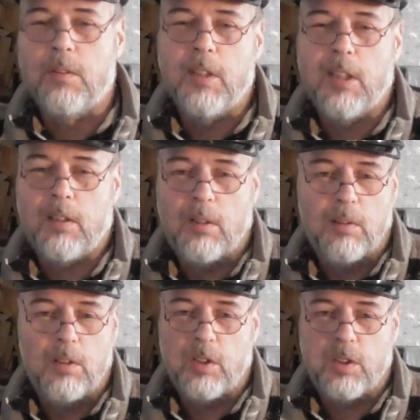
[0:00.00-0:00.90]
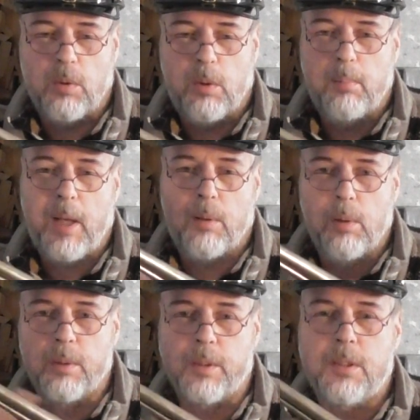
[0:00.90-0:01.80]
It's all about
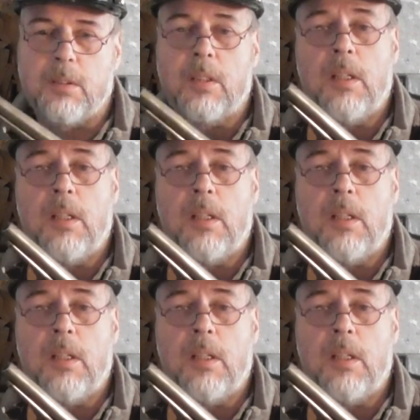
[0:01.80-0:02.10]
looks.